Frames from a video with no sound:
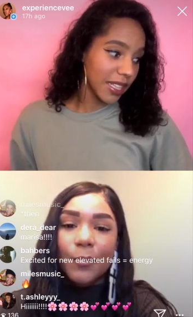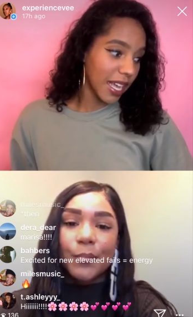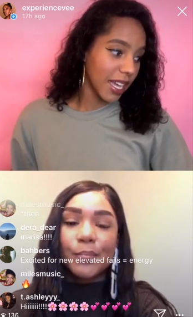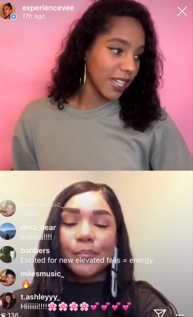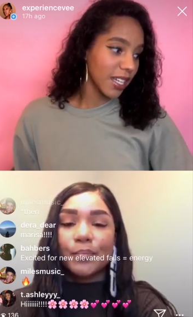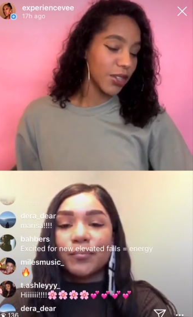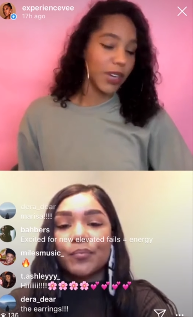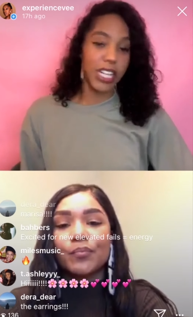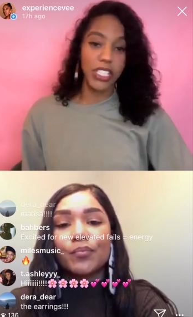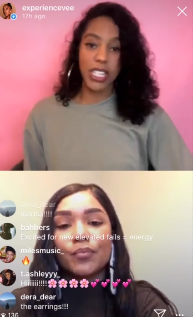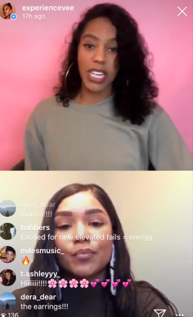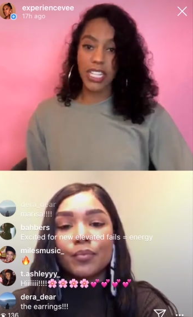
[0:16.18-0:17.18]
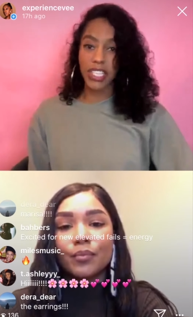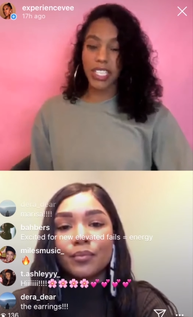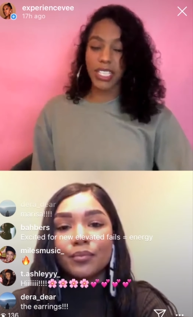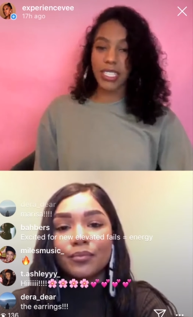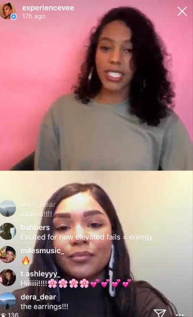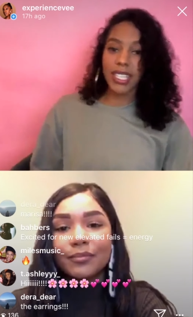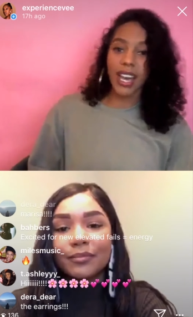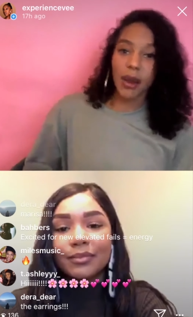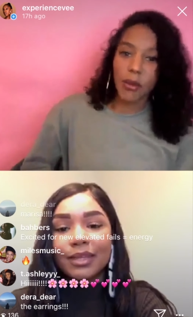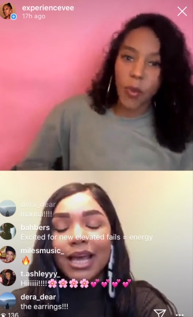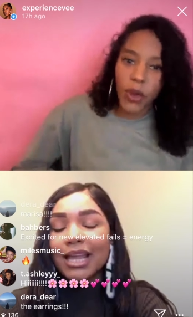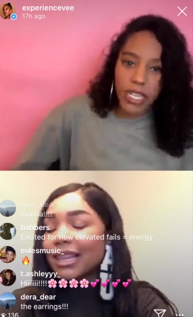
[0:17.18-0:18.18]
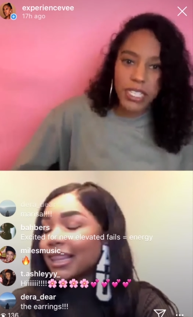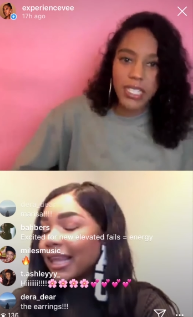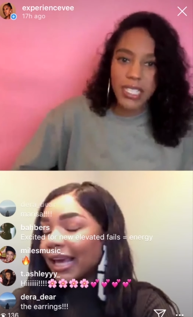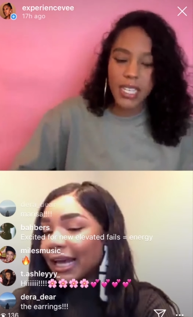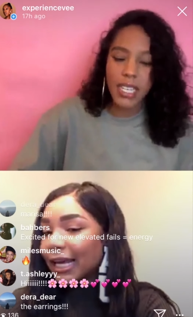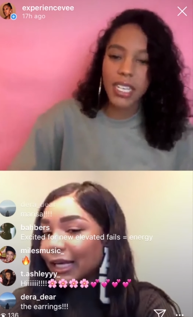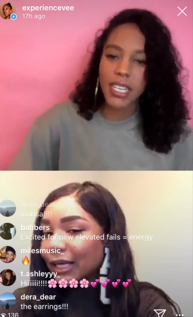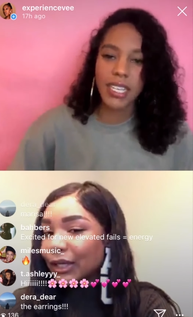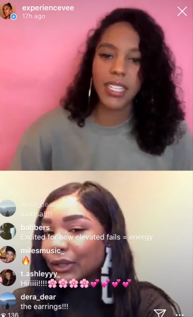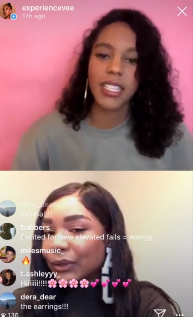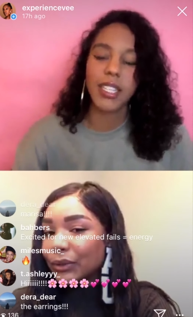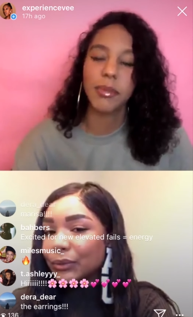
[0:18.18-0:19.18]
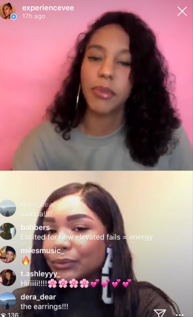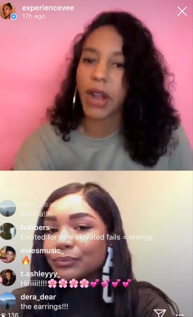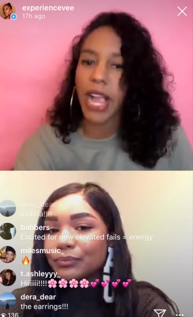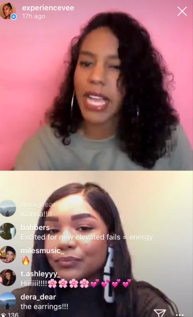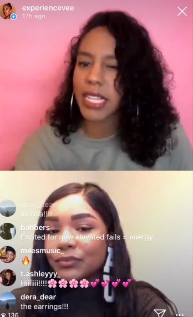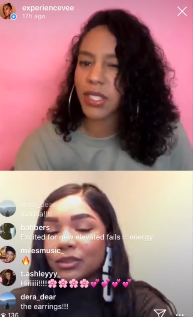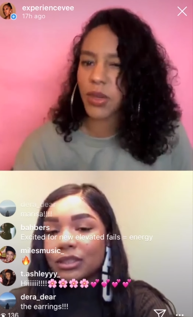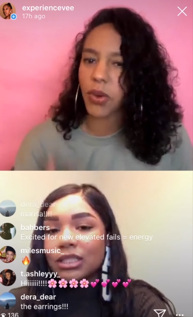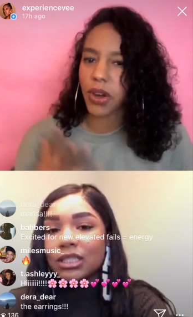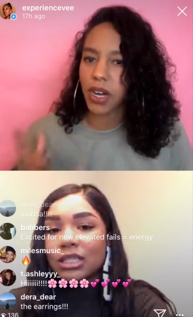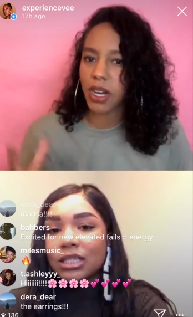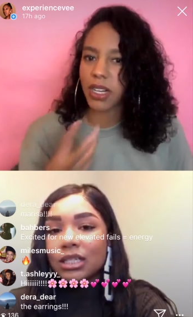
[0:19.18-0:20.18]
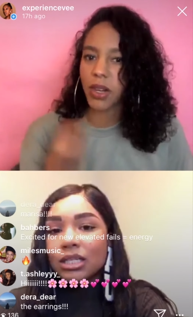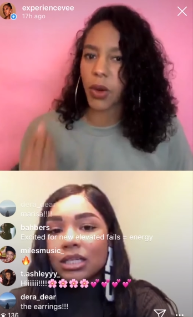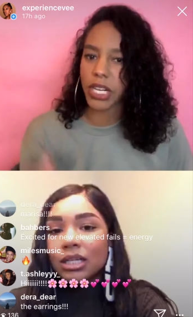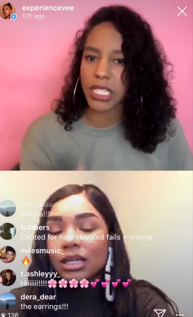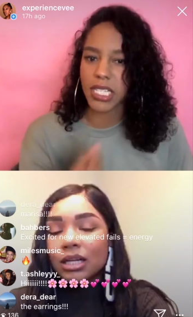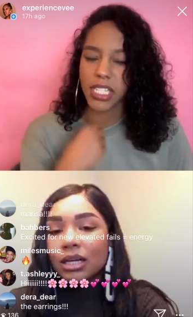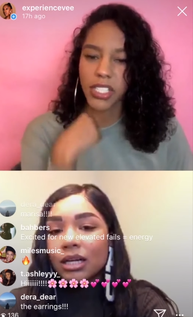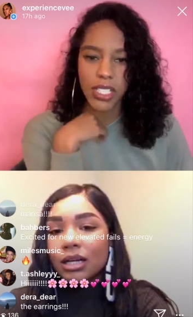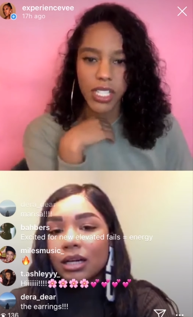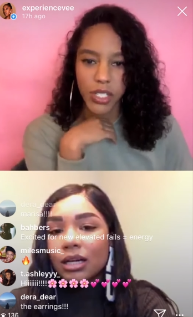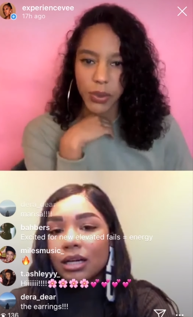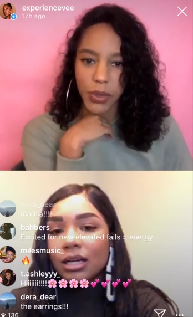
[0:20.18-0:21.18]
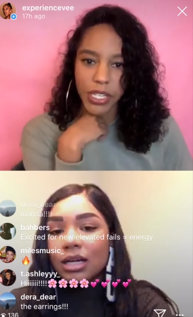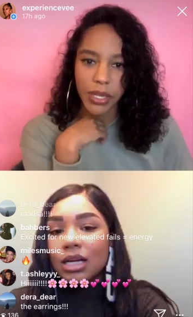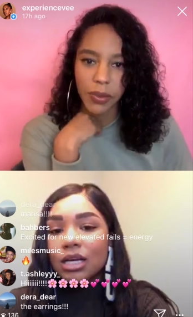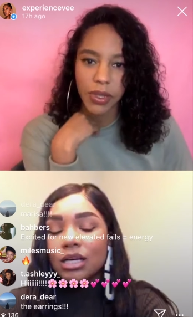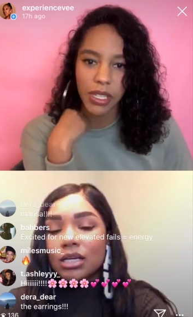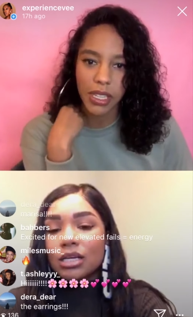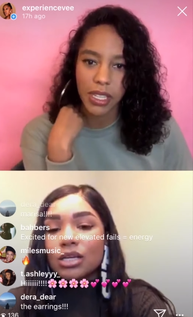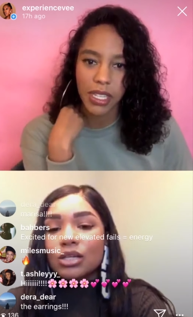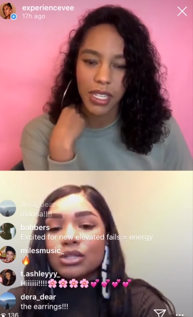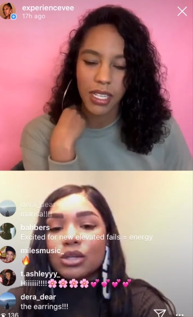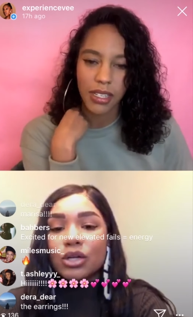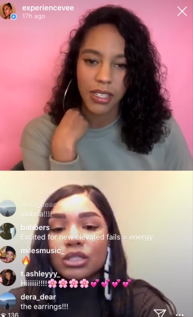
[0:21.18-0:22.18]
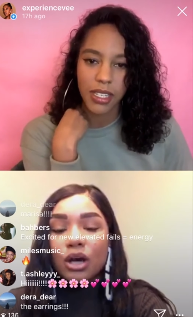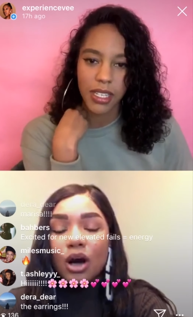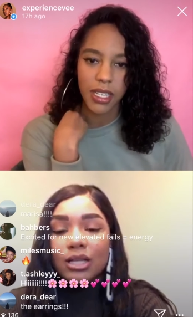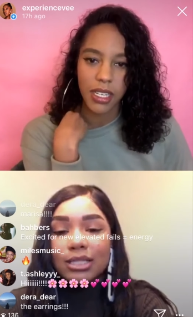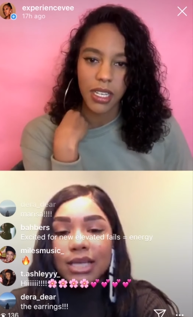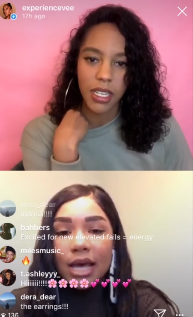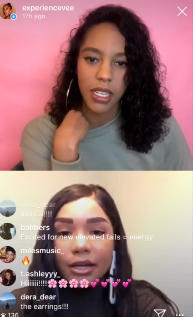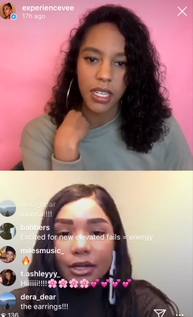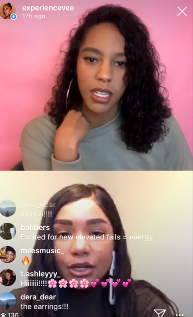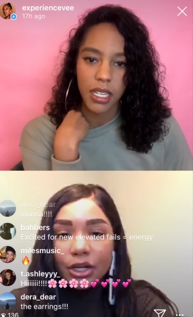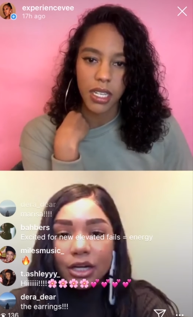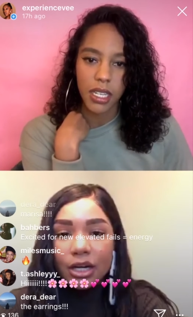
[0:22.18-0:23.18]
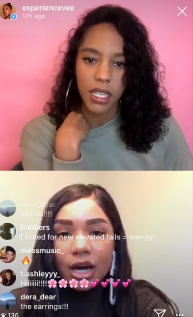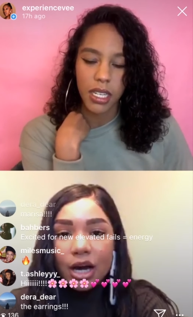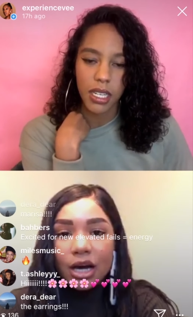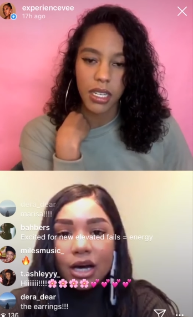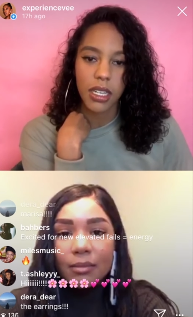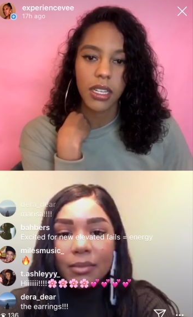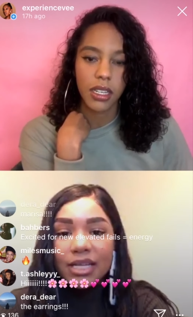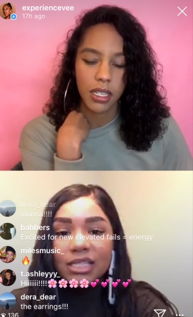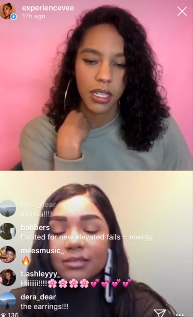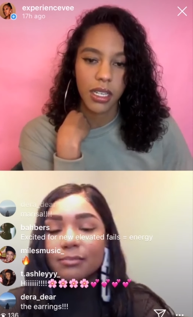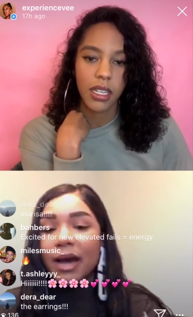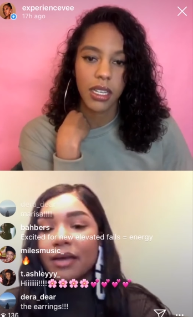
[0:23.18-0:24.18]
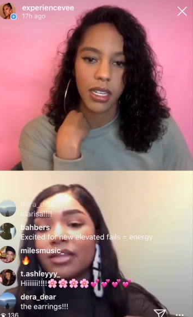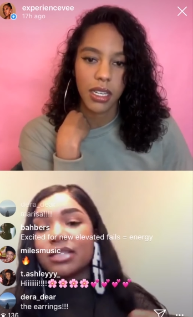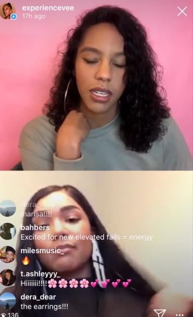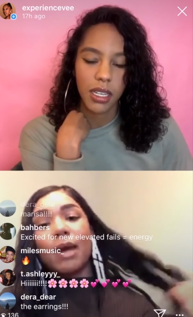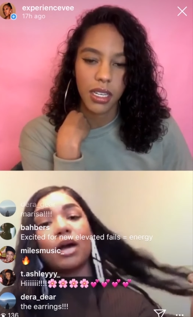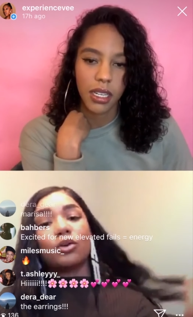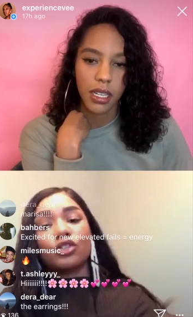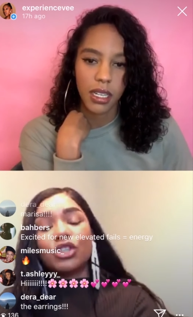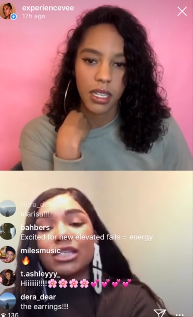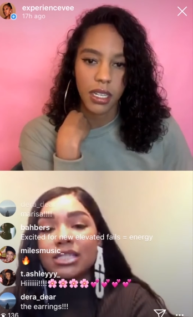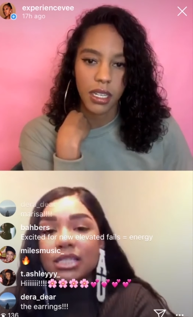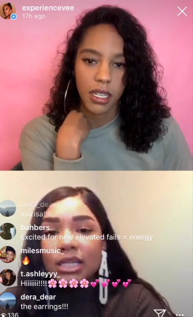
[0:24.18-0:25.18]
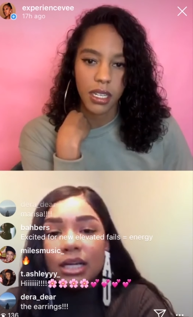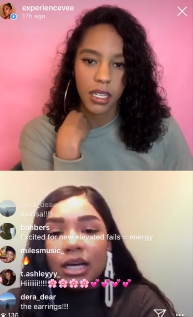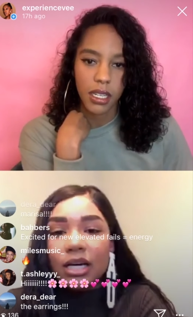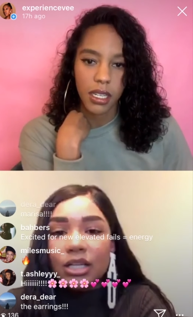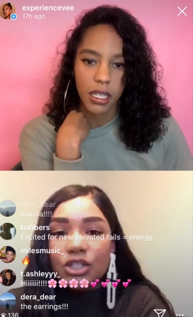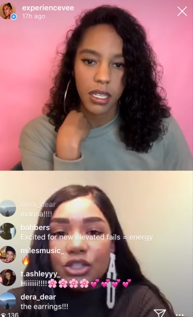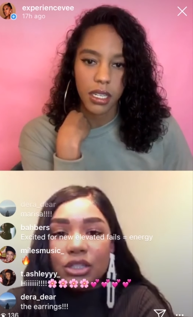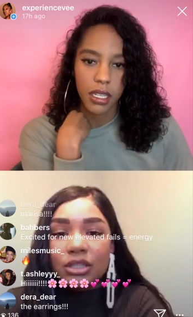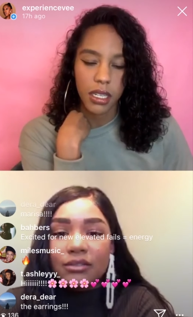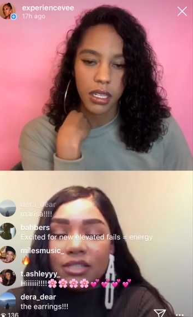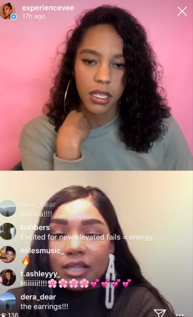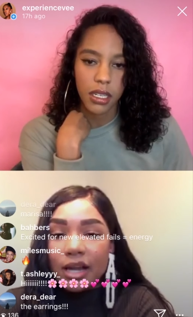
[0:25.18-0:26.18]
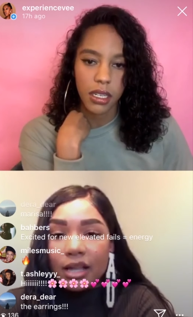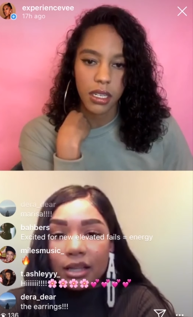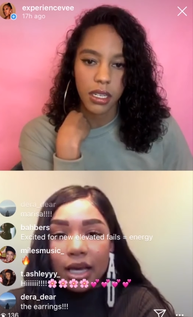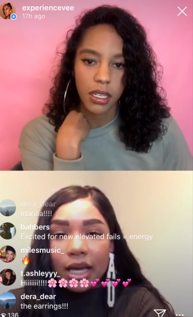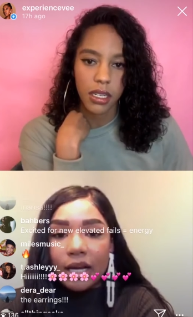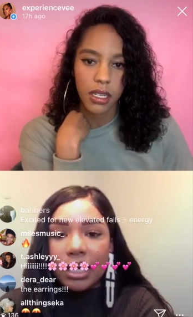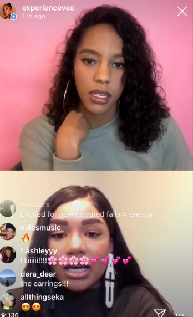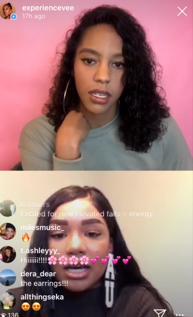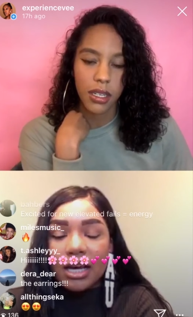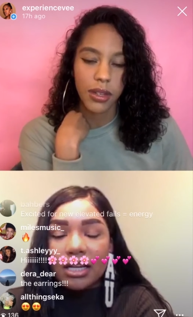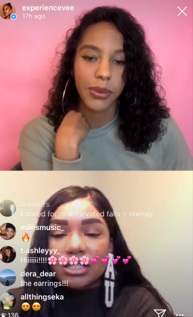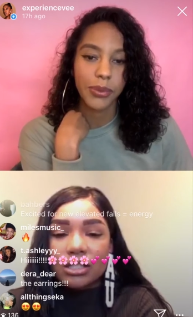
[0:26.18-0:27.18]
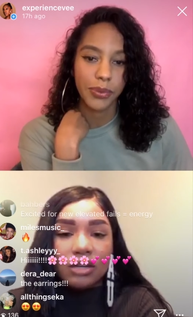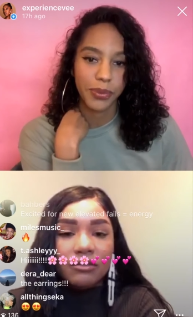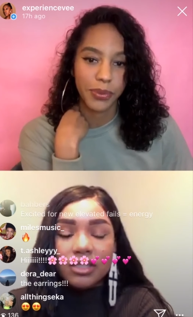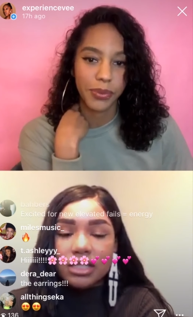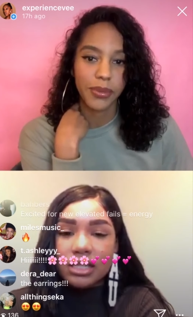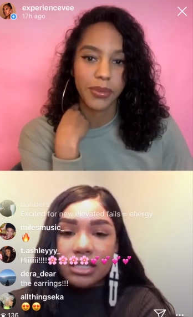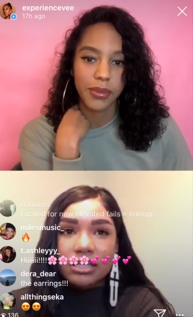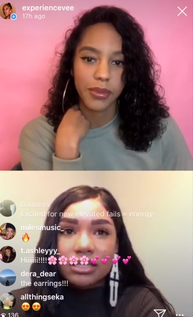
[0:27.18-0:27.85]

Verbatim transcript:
Speaker 1: that. Congratulations. Um, what is the the brand or organization that you're working with?
Speaker 2: So it's called Tender. Um, it's by this model, Jacina. She lives in Atlanta, and it services.